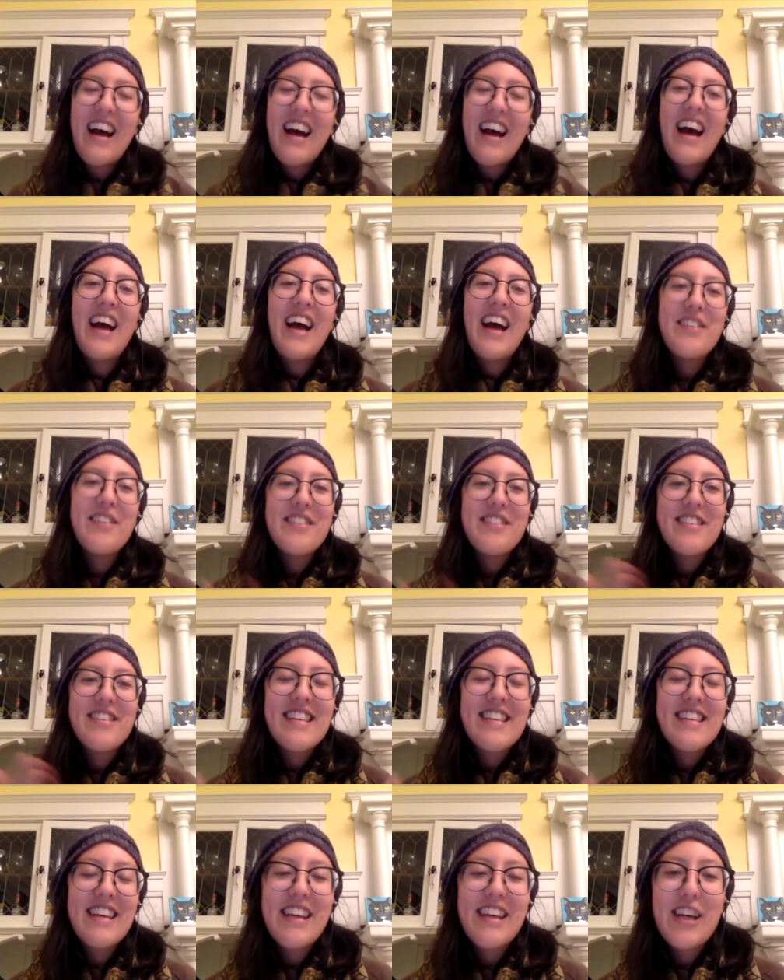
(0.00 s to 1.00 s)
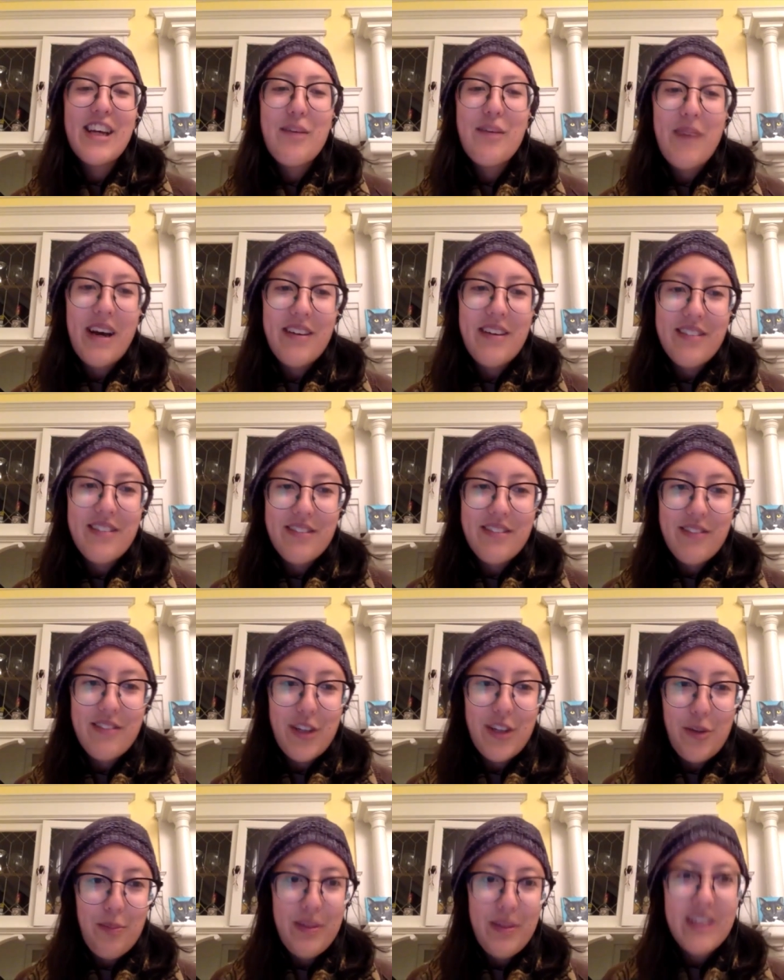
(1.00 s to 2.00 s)
so. I was just thinking about you
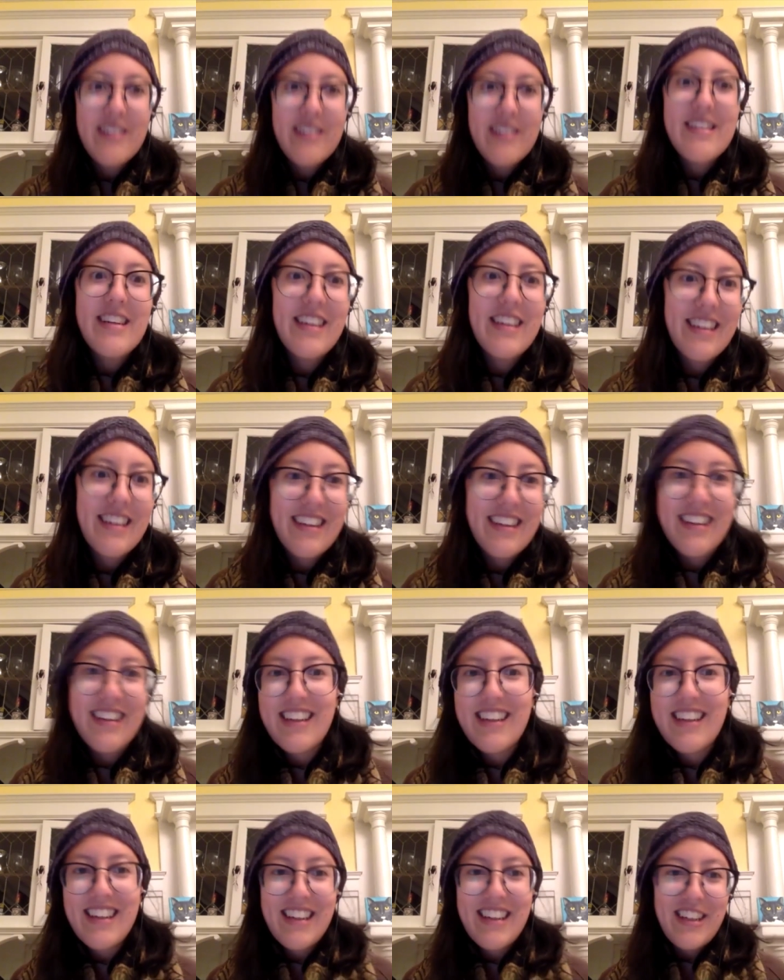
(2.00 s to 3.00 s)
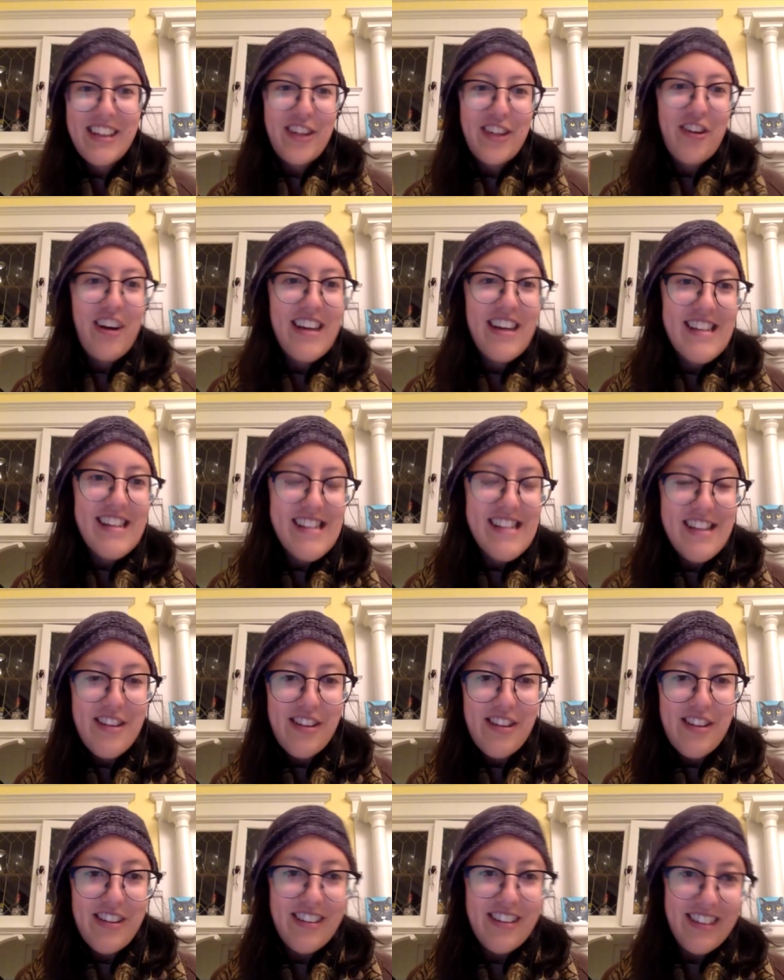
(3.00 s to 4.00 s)
know building your
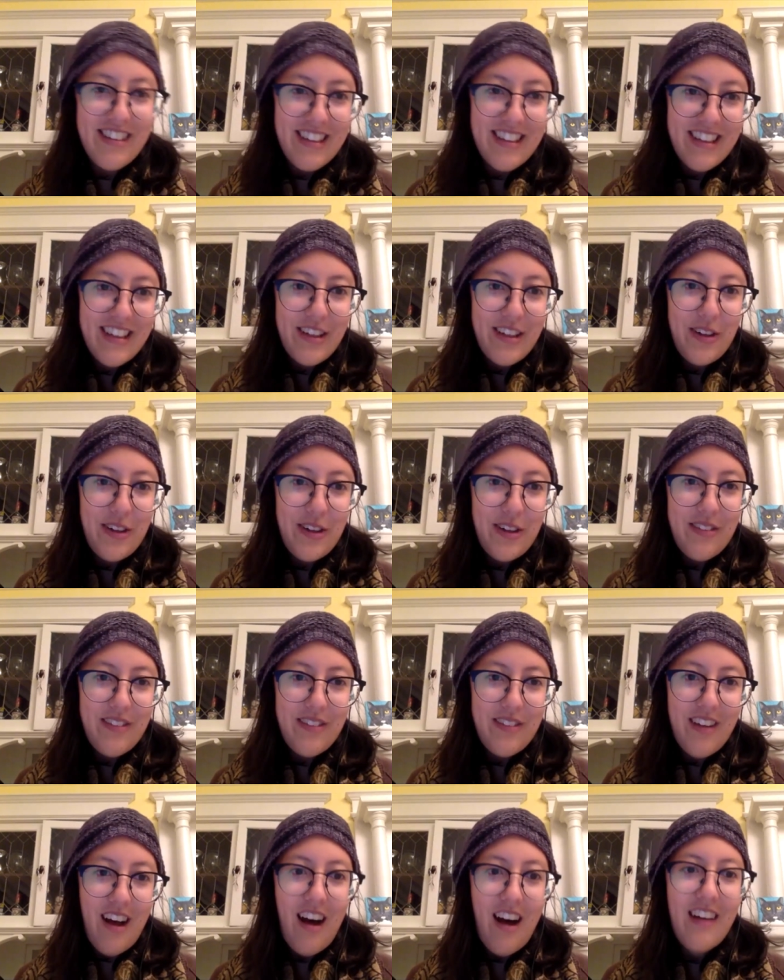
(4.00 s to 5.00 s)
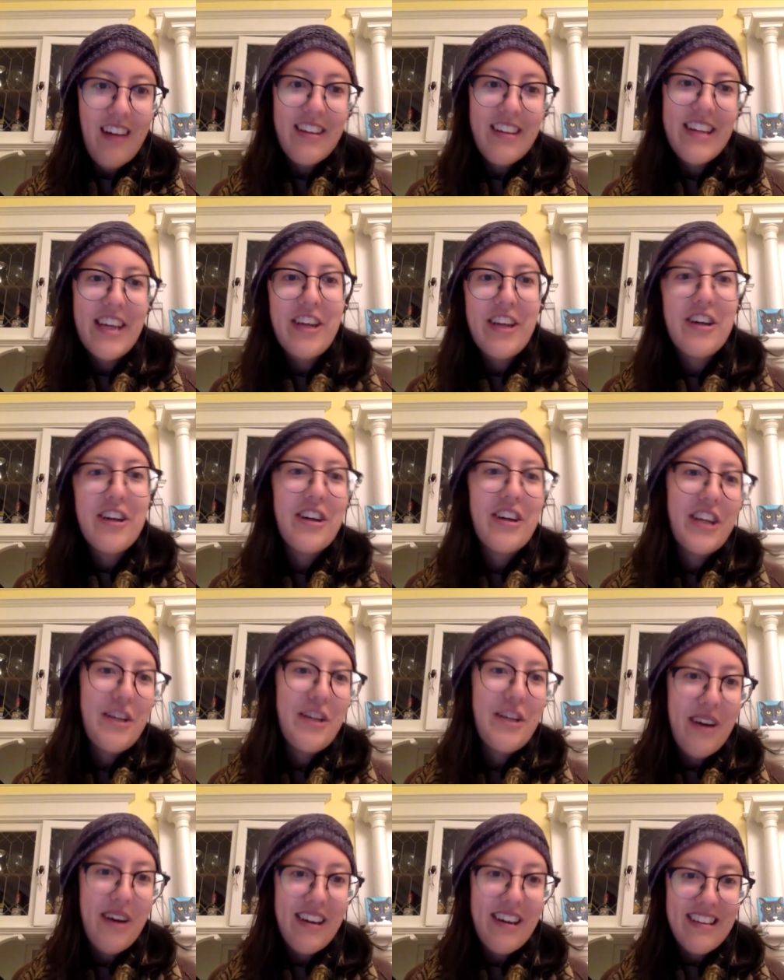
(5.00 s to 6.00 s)
ideal holiday cookie
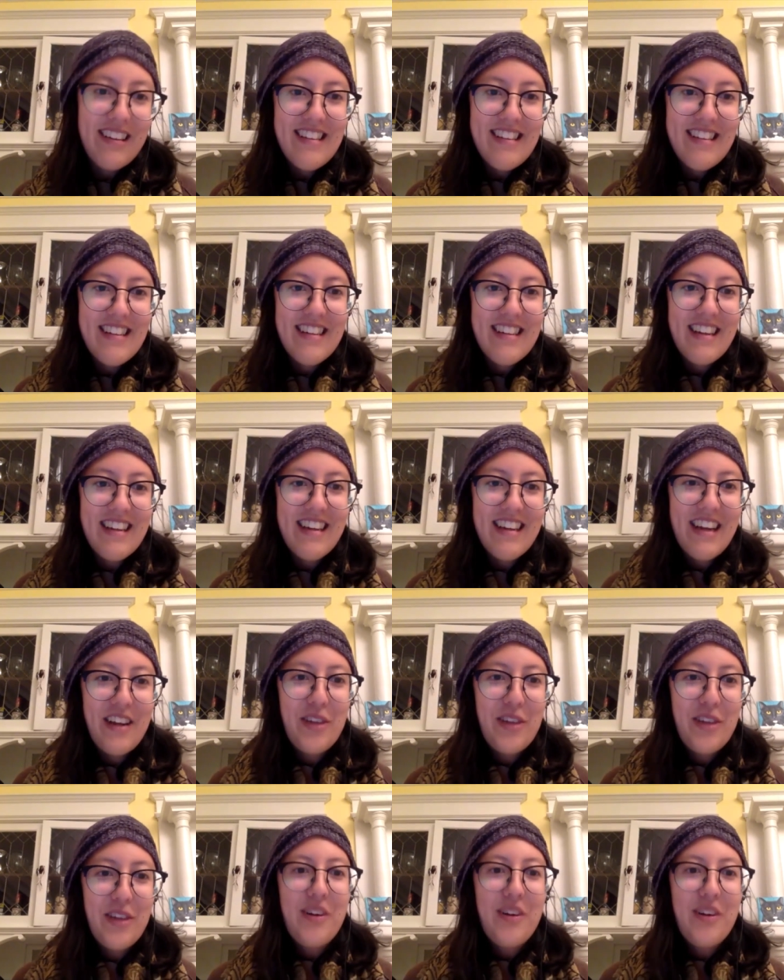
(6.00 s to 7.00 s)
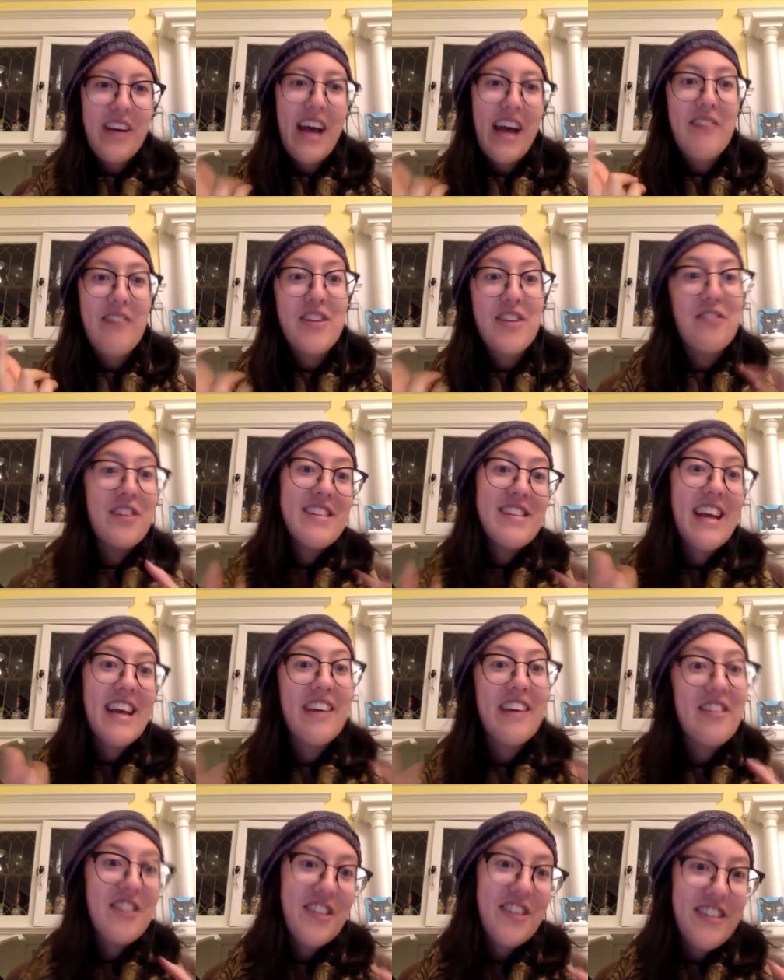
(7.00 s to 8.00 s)
box and and how you want to have different
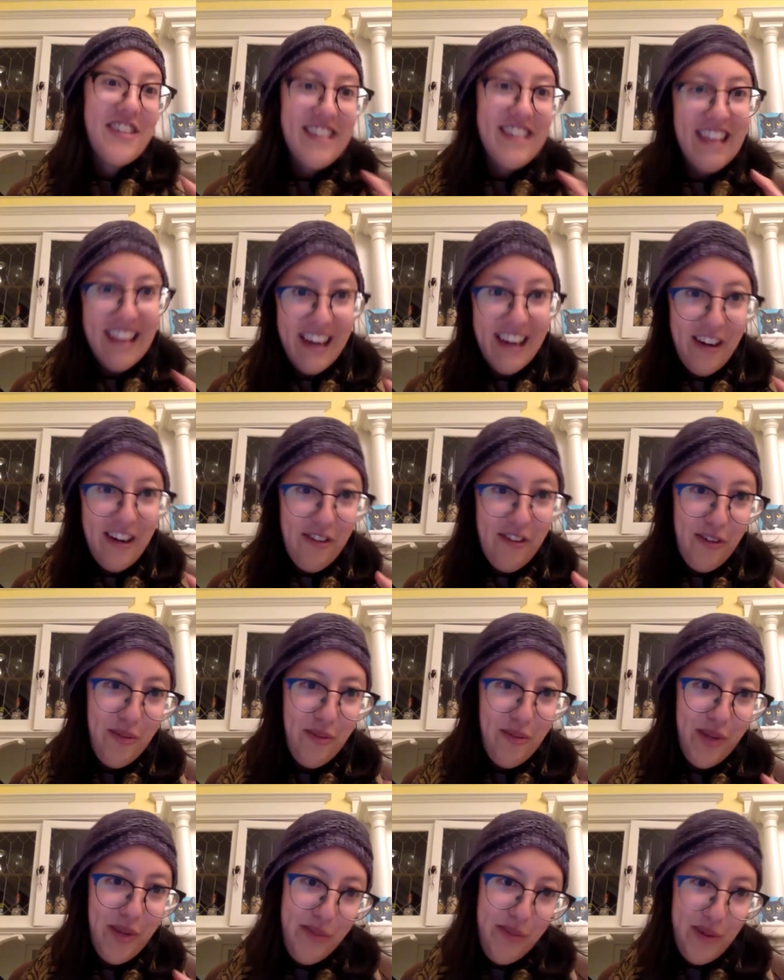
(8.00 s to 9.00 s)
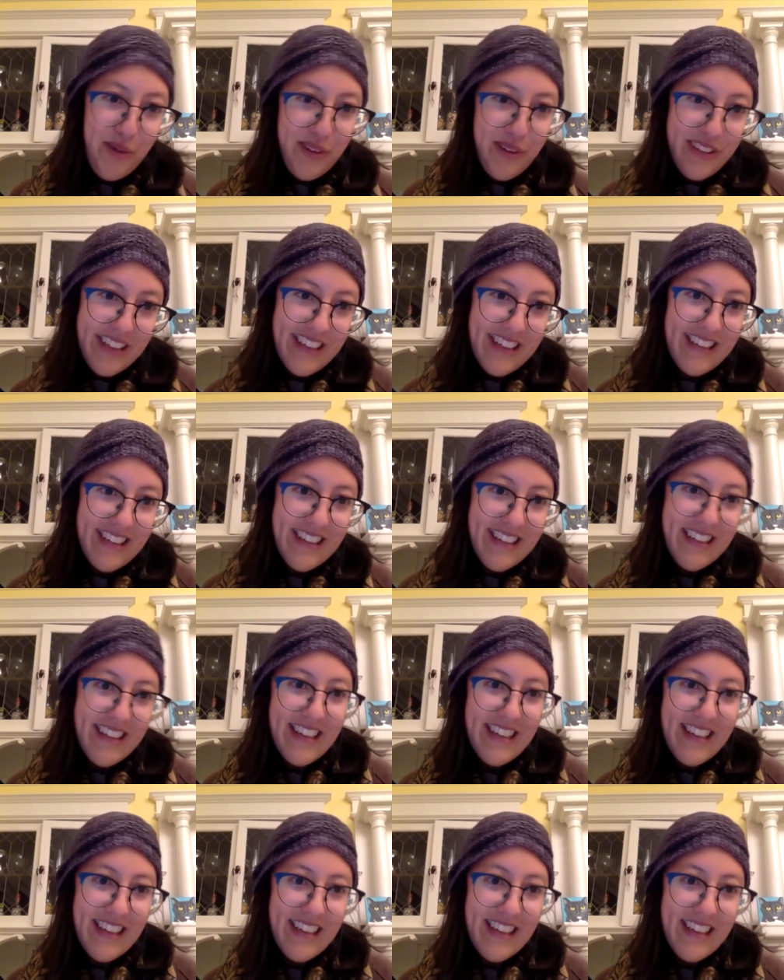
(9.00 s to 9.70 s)
textures in there for people and